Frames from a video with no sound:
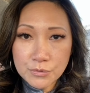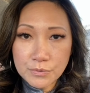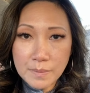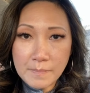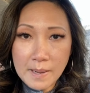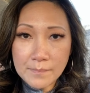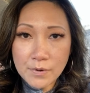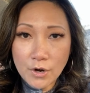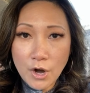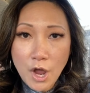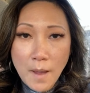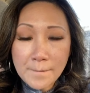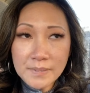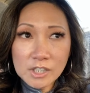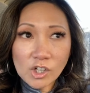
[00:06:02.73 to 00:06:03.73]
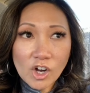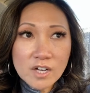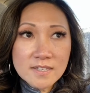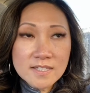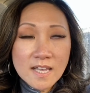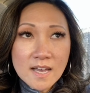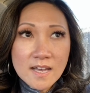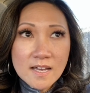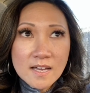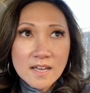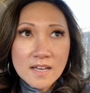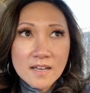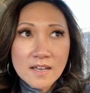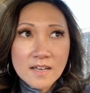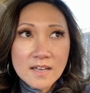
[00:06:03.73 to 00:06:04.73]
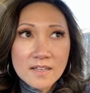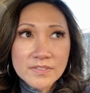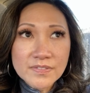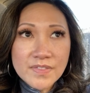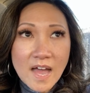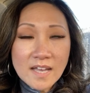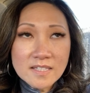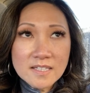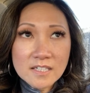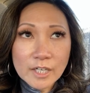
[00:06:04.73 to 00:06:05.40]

remember because that's